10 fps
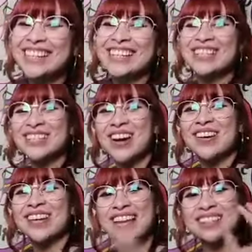So
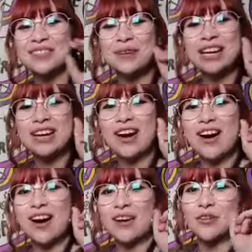yes, we
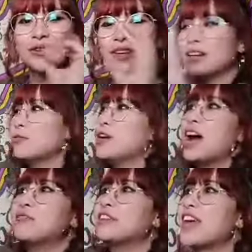
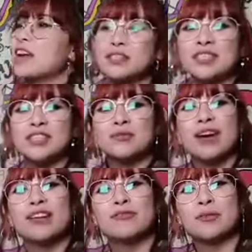have canvases
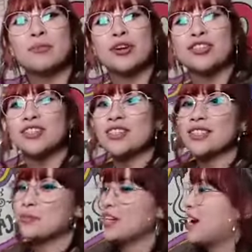ready for purchase.
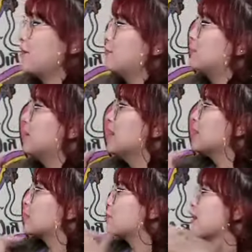We have
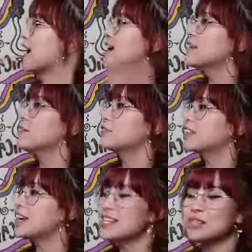creative
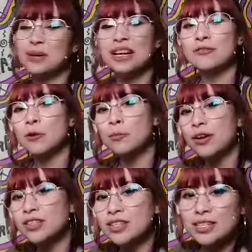kits ready for
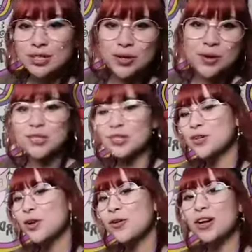purchase. So just
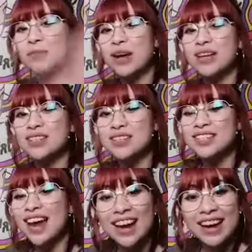go on our pages
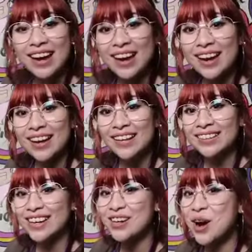and
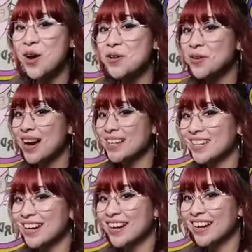go
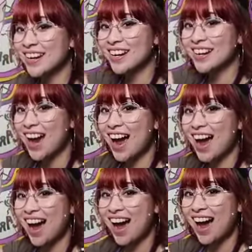crazy.
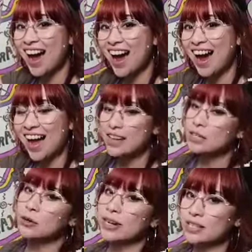
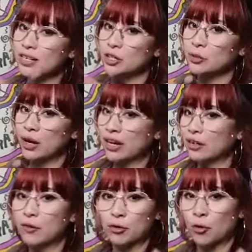Crazy in a good way,
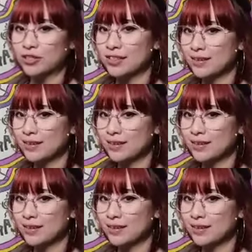of course.